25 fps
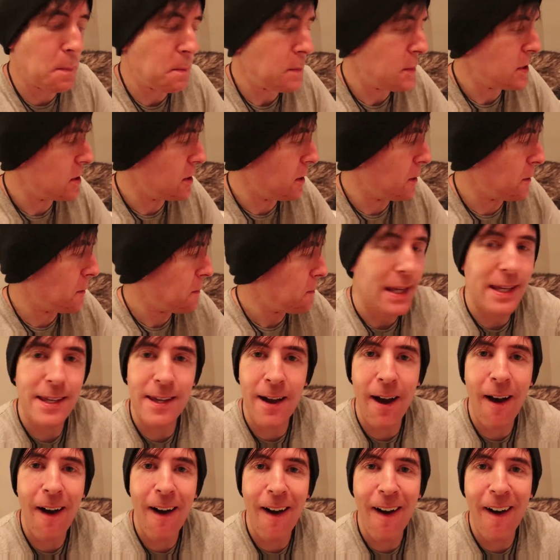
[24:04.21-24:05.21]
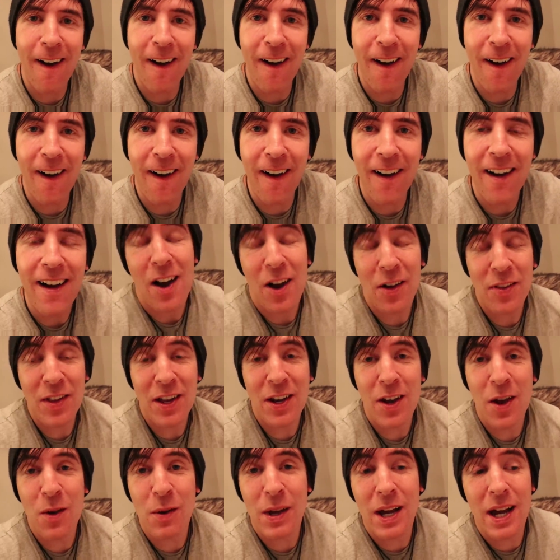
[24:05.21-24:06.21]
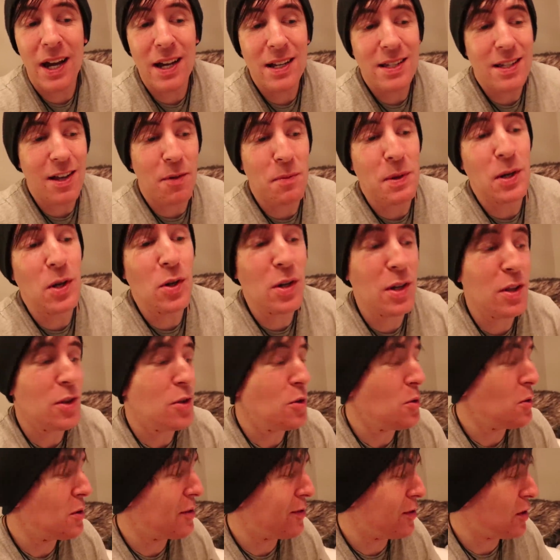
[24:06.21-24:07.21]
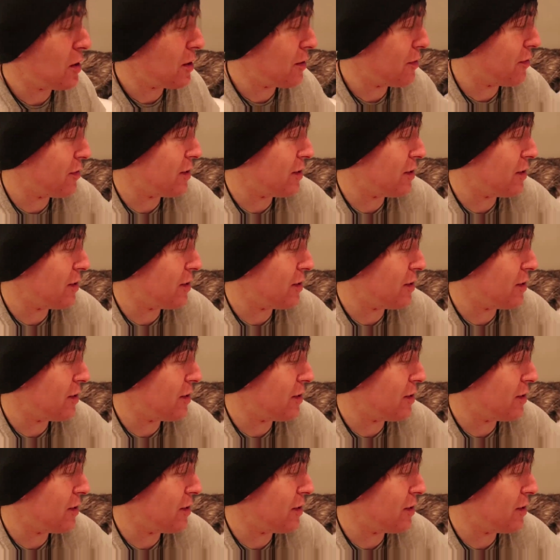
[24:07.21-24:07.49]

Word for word: So yeah, on that note guys, I've been looking through the vlog